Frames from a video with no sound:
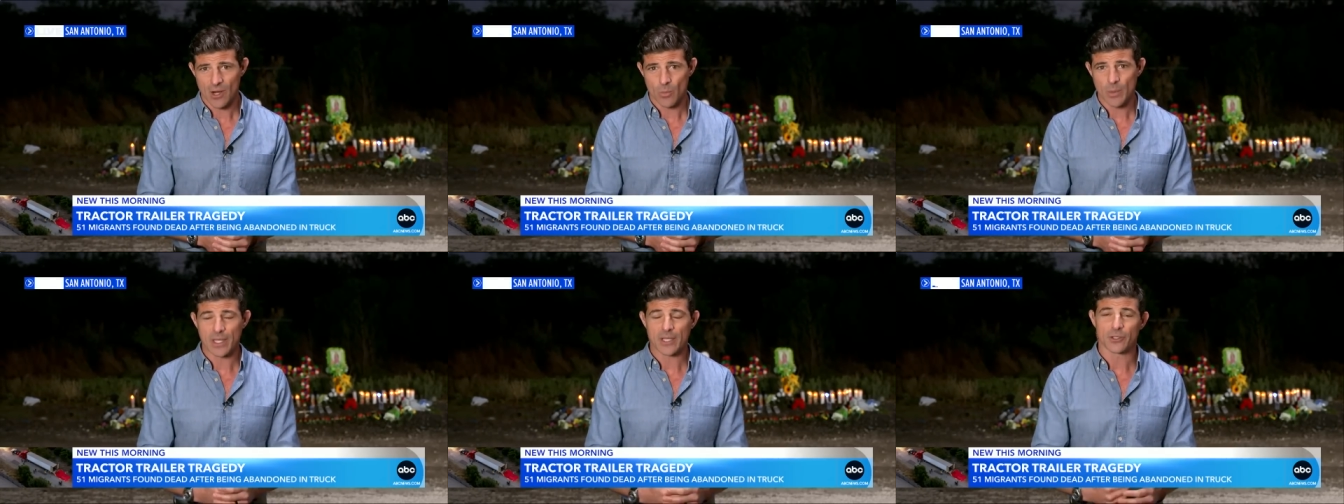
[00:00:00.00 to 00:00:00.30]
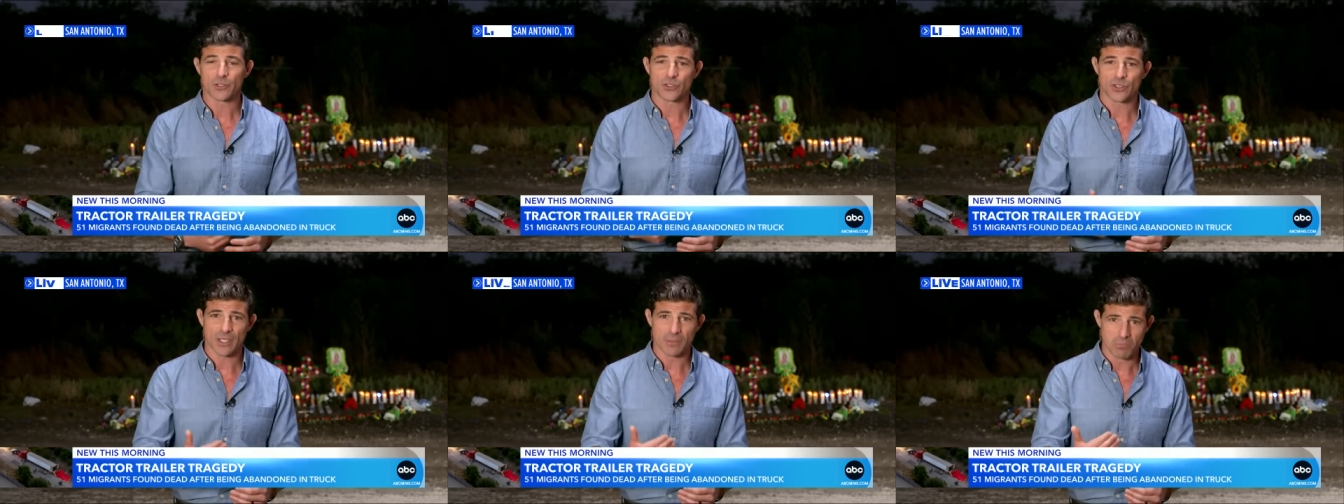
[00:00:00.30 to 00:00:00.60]
we
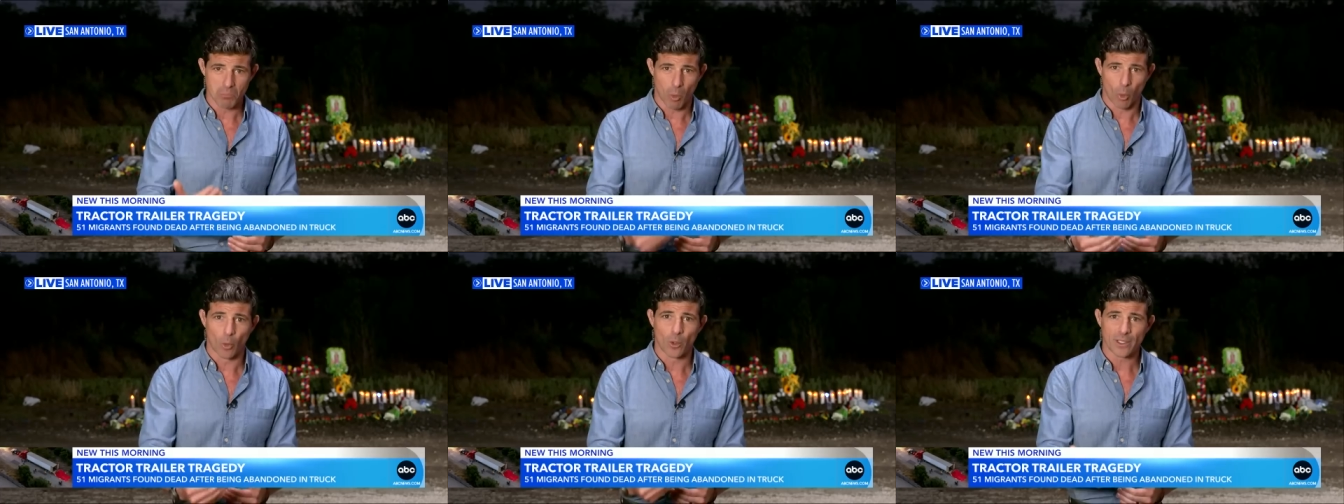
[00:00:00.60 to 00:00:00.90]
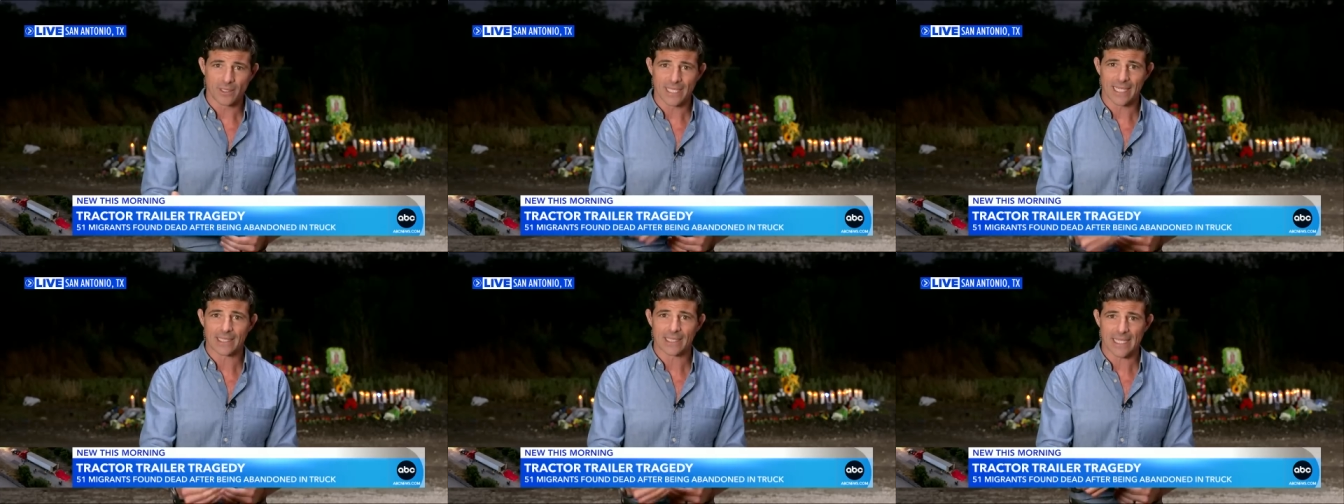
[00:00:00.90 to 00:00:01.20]
could see more
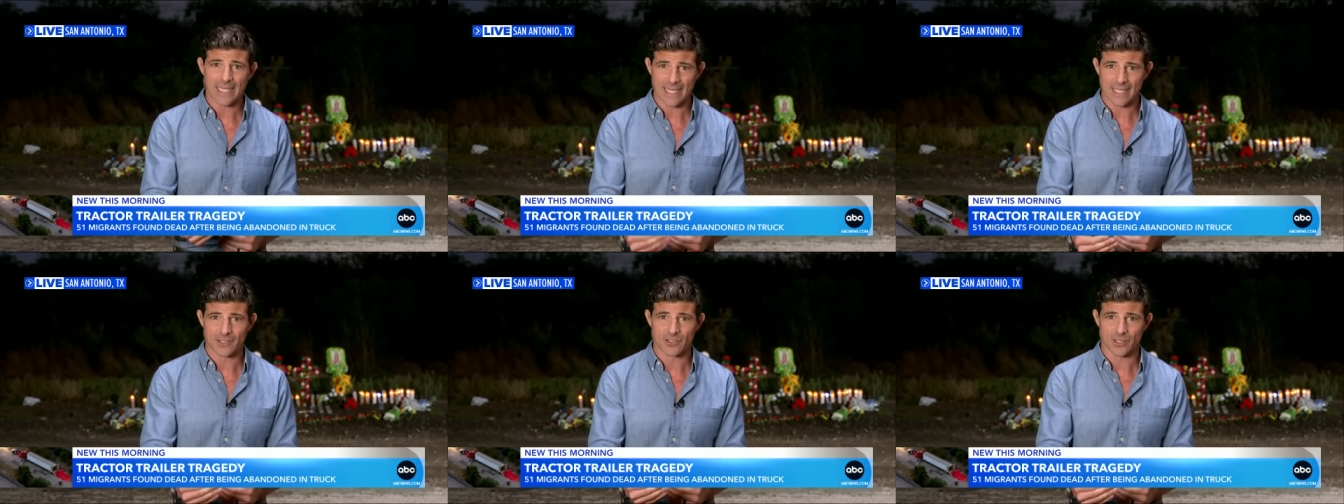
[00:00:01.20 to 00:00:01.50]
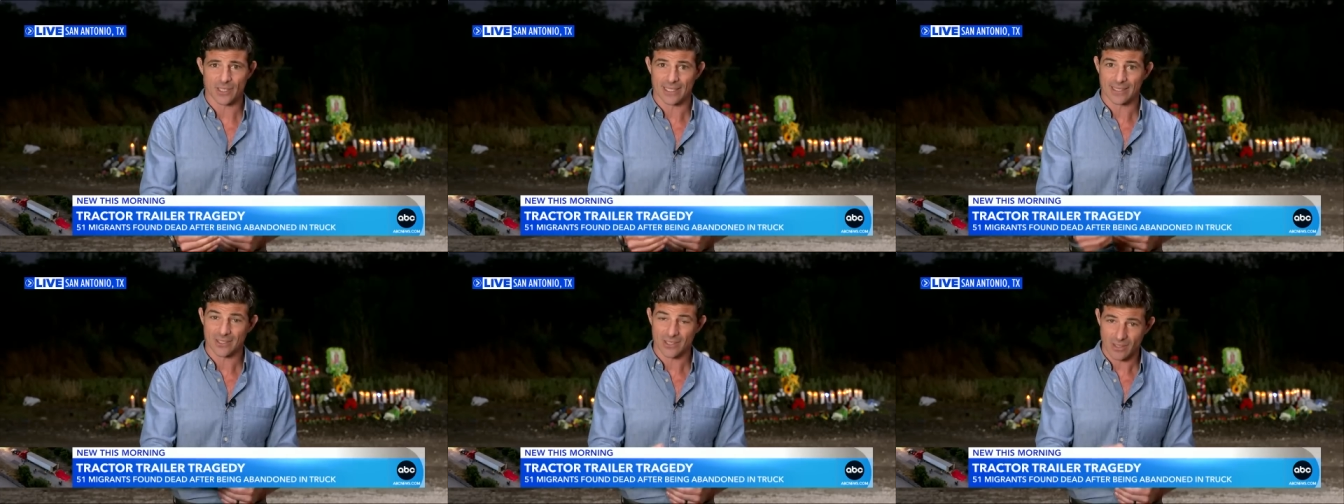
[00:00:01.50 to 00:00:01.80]
deadly
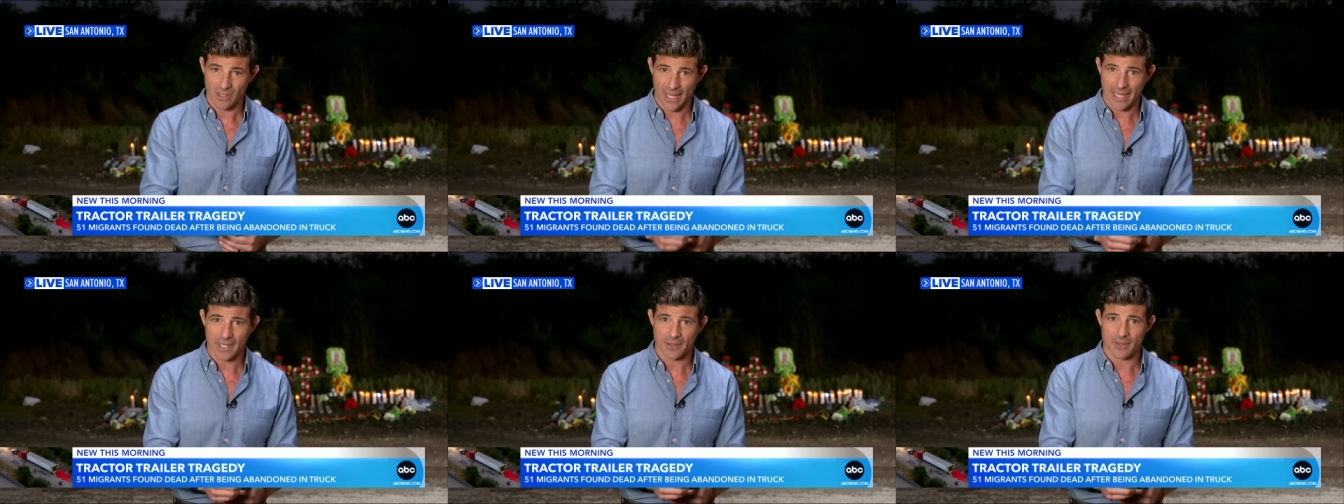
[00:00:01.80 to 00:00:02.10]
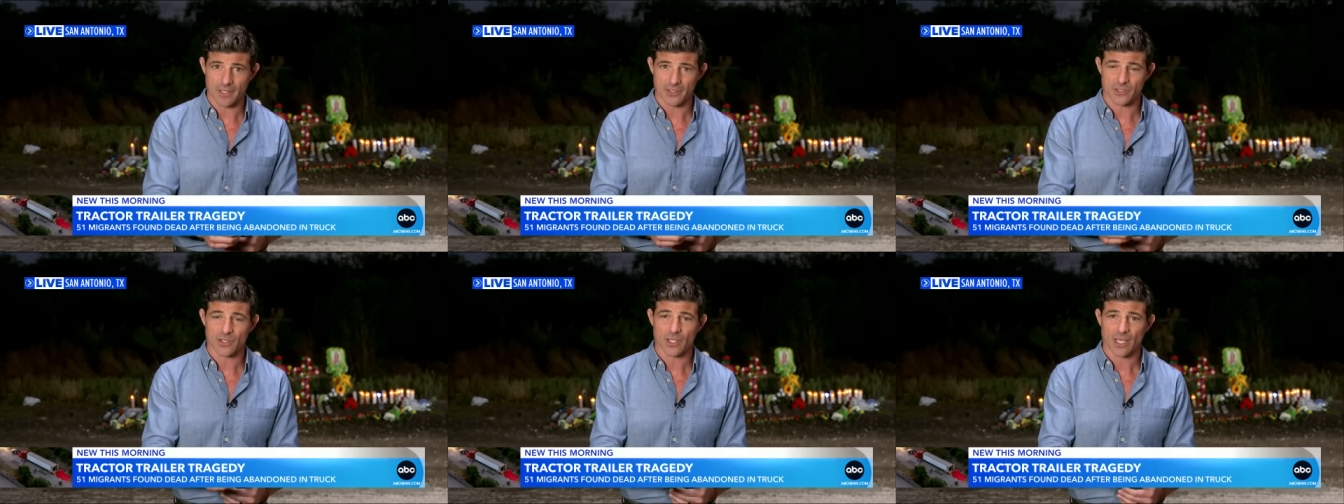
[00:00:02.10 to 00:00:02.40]
incidents like
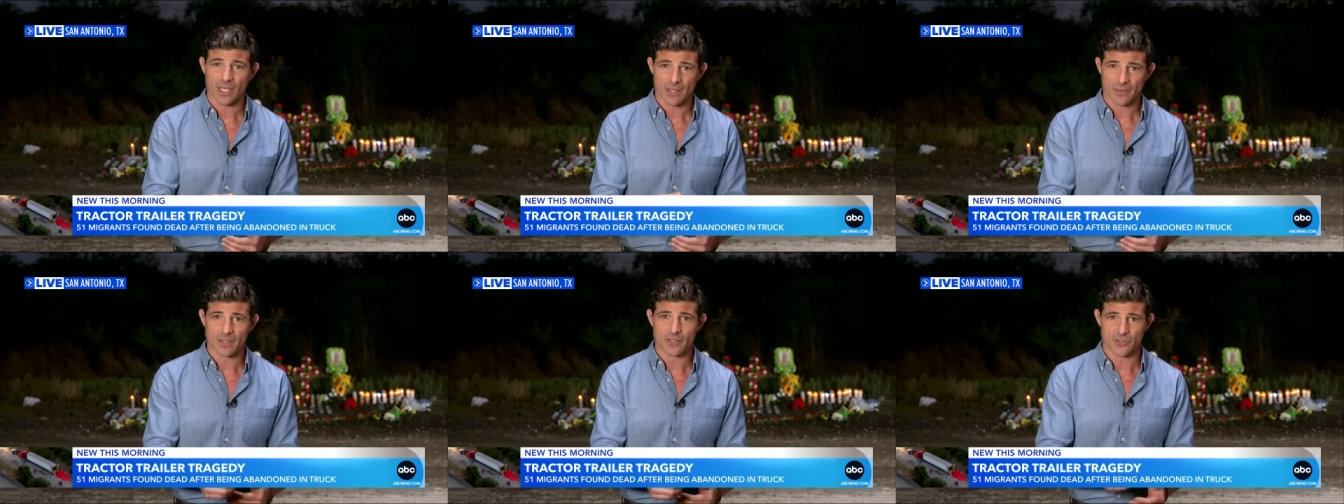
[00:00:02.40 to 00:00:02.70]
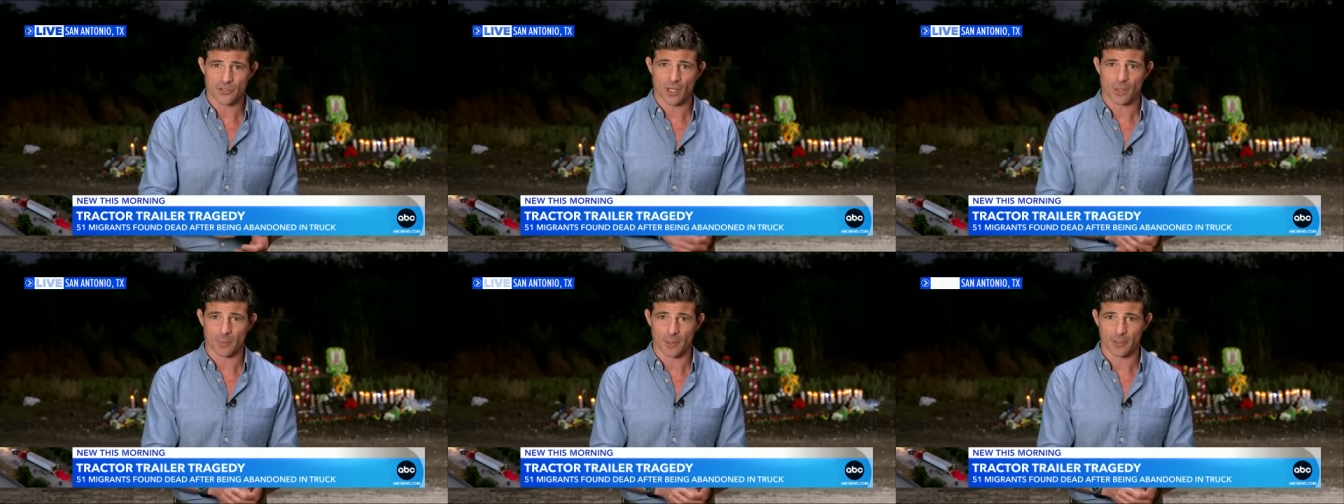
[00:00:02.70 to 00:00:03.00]
this
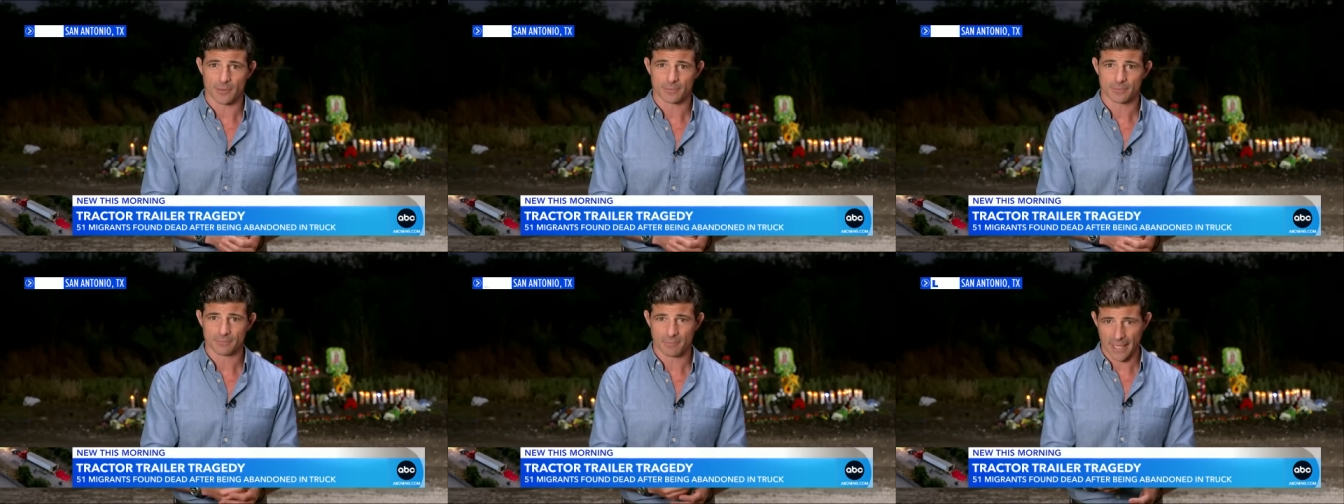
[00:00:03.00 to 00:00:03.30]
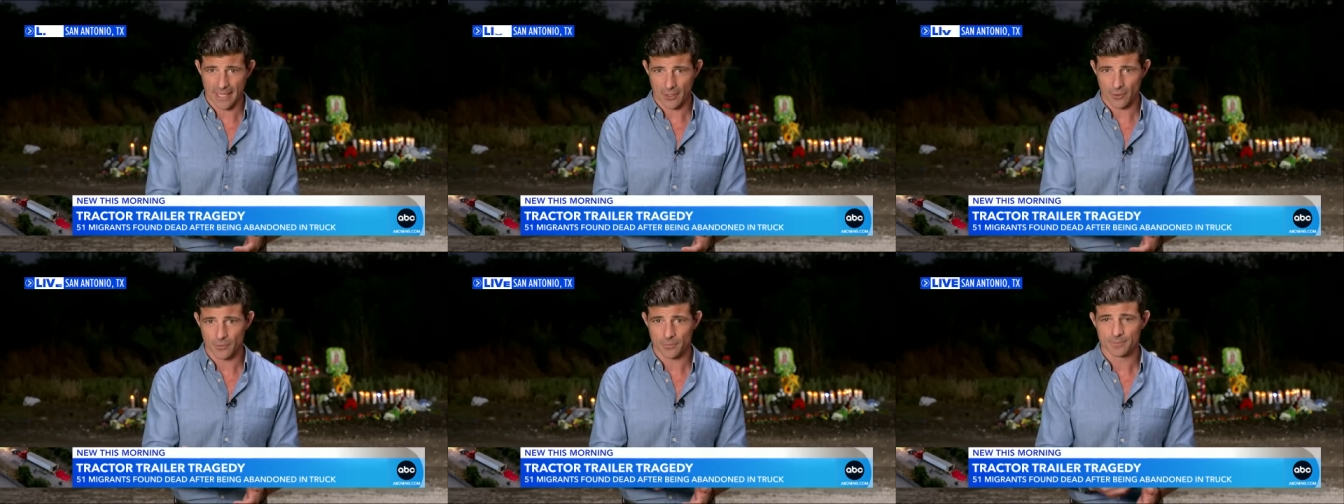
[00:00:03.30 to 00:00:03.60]
summer.
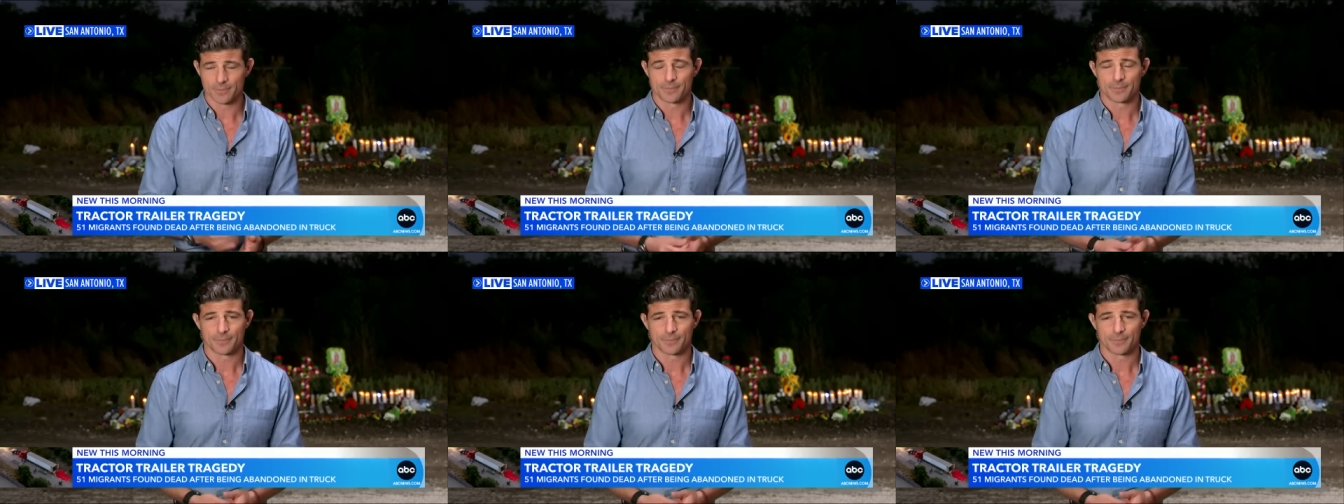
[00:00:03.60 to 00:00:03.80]
Michael.